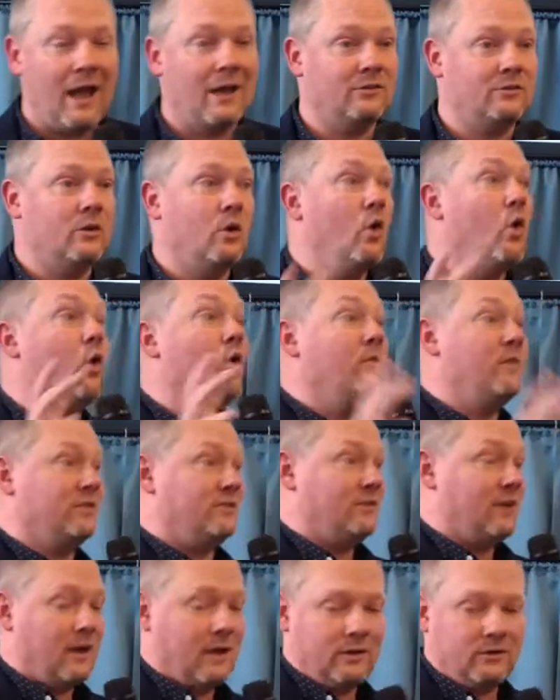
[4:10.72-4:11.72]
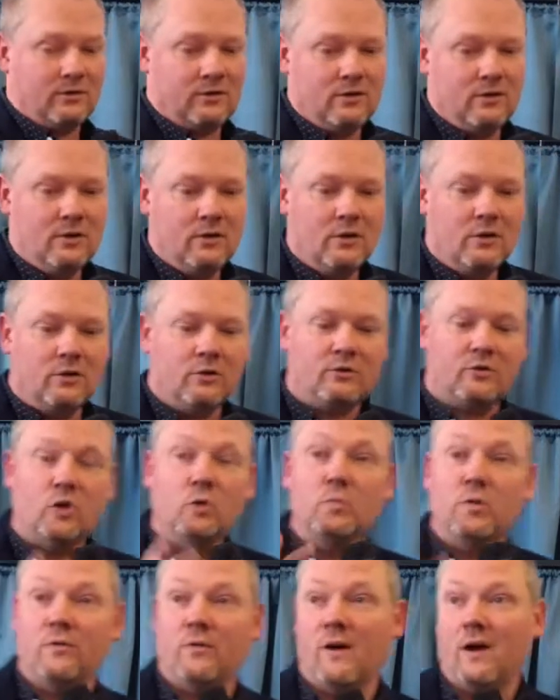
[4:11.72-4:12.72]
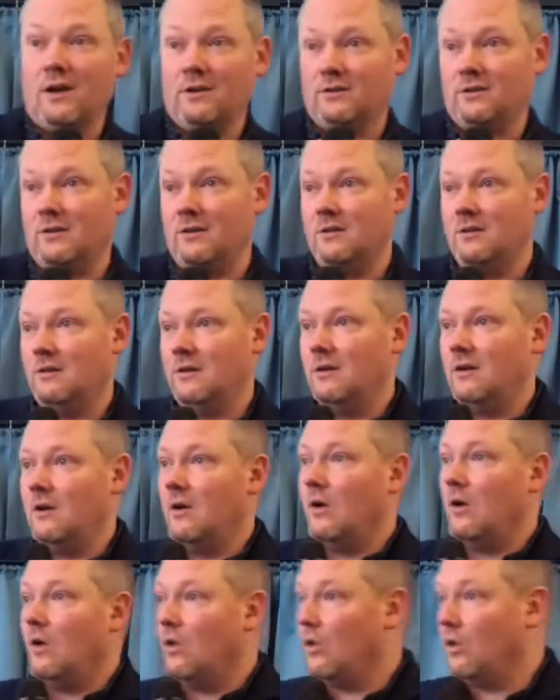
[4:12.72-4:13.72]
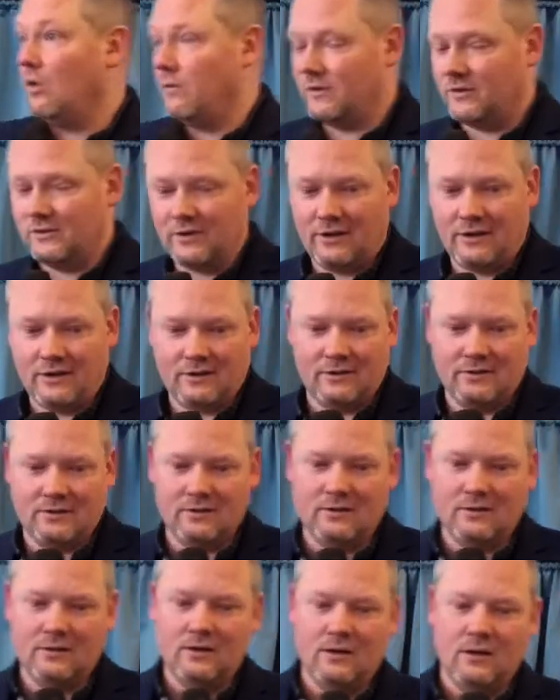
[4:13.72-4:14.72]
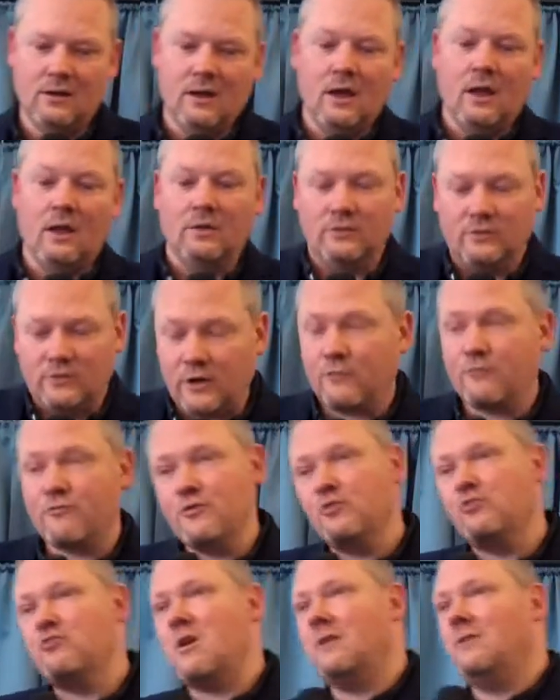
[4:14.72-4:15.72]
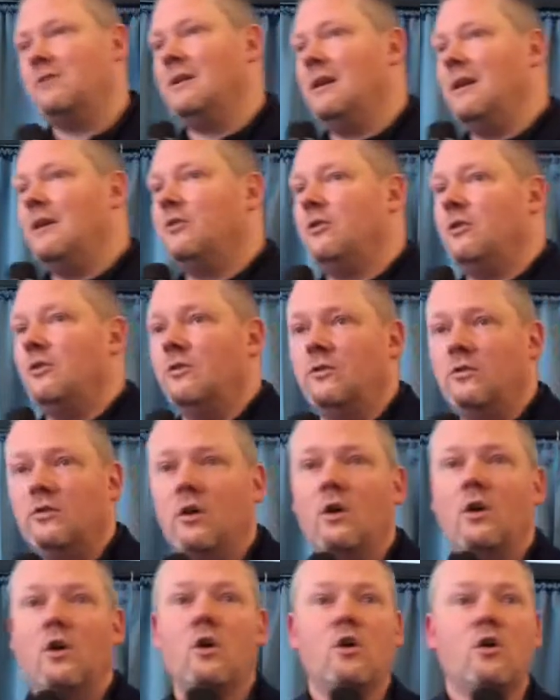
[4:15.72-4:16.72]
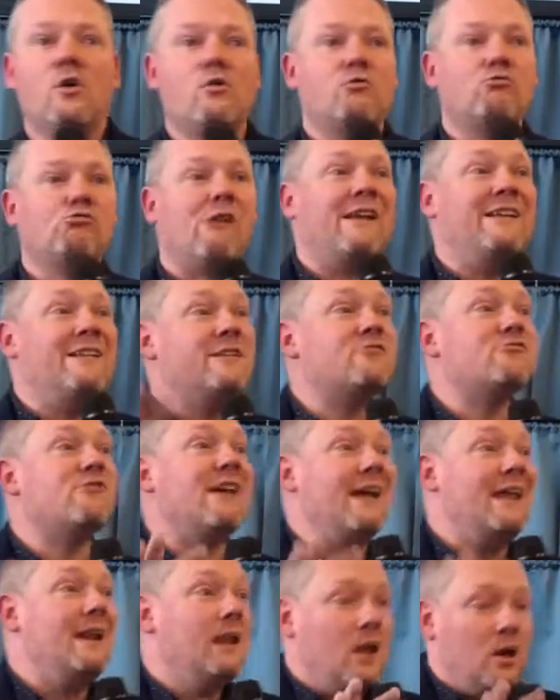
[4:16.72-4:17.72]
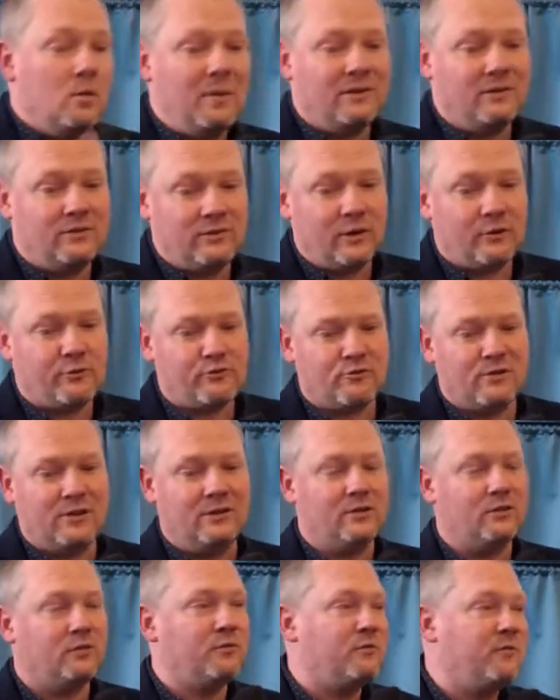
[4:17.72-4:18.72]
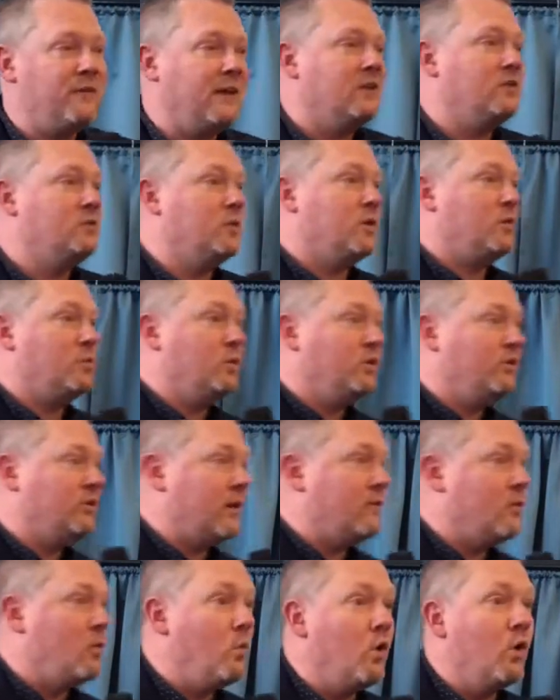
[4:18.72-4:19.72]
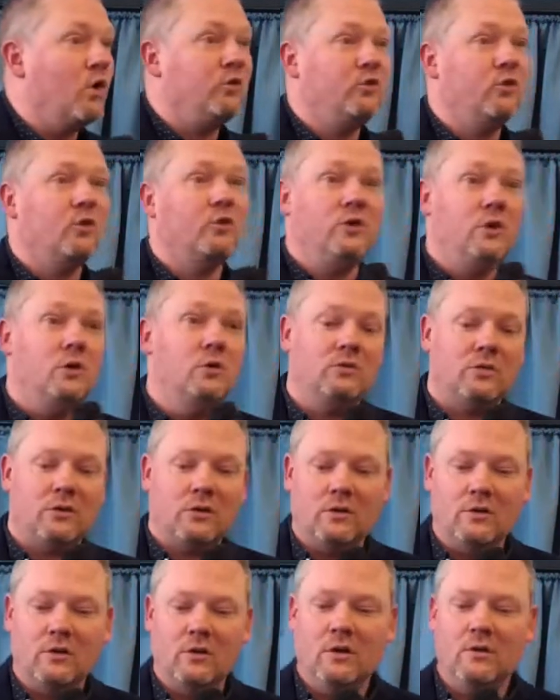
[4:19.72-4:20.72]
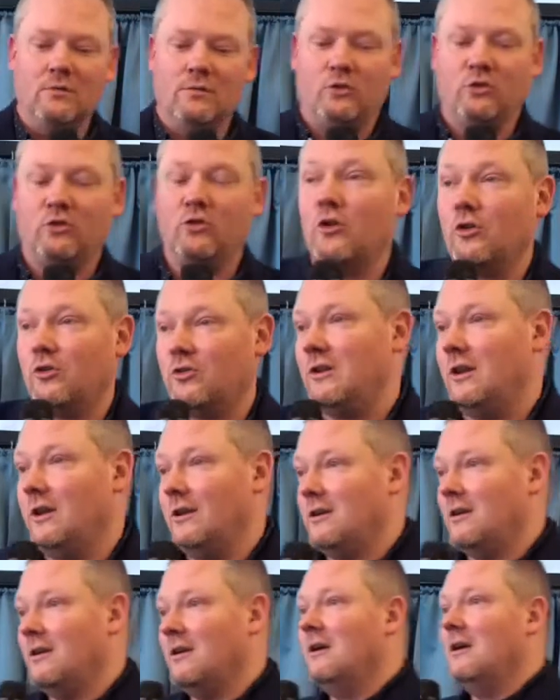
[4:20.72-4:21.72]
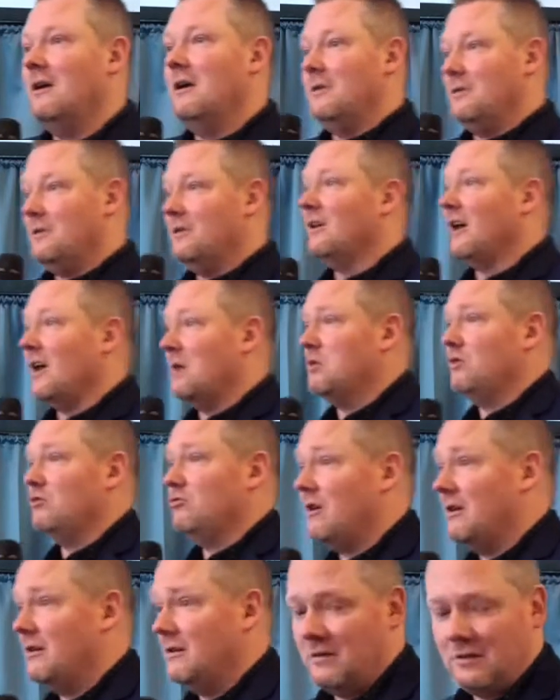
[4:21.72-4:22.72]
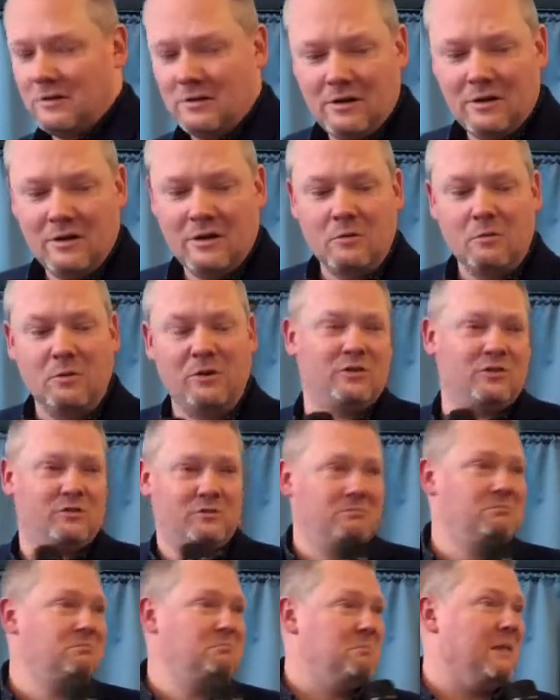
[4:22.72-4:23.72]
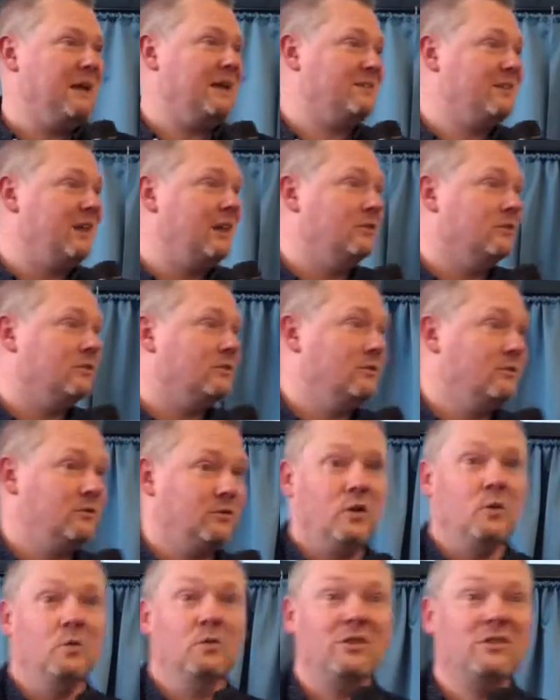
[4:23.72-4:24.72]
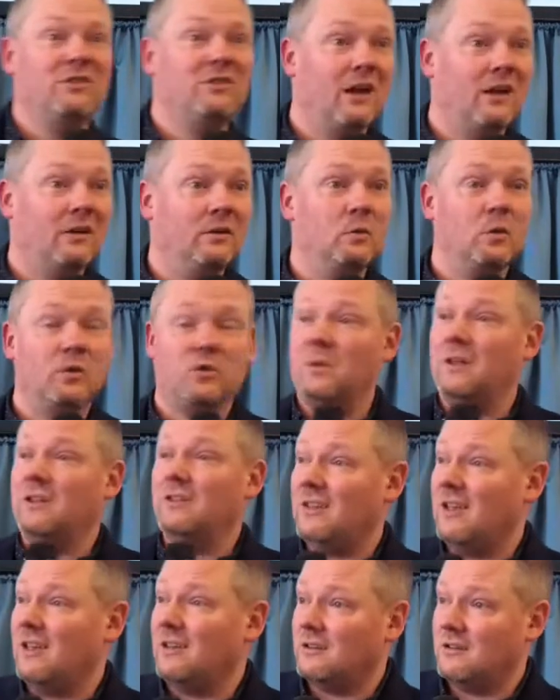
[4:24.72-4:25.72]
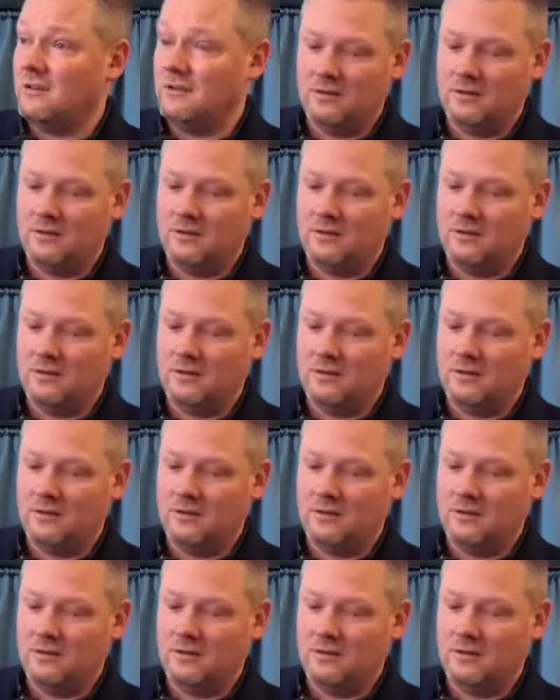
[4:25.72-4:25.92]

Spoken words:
as oversight, supervisor, overseer. And different translations render it a little bit differently to fit with whichever word you're using for church leader at the time it's written, which makes sense, so you understand what's being said.